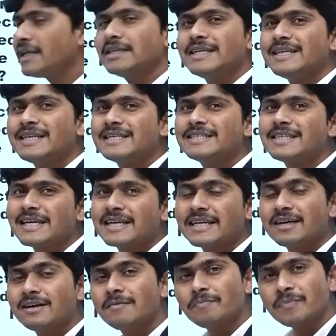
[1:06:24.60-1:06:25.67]
is
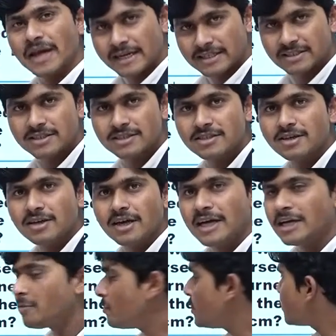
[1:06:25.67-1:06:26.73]
intersecting axis,
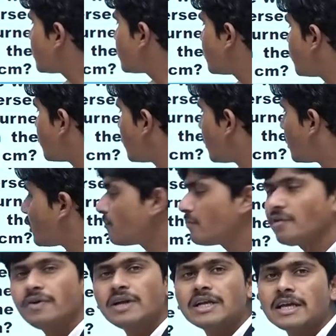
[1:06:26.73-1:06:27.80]
it means we
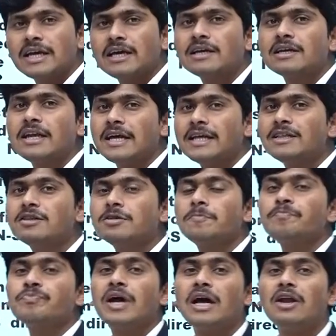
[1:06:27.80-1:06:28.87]
will take length
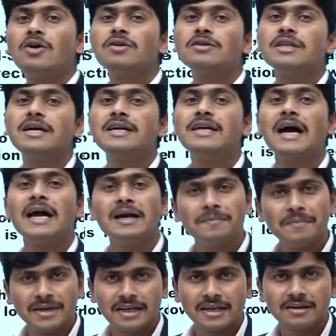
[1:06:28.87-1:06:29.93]
along the
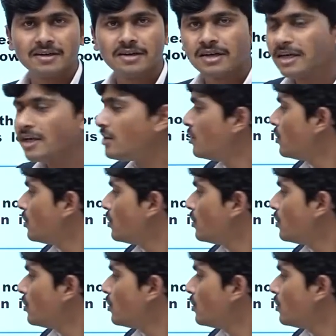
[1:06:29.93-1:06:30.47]
diameter. Clear?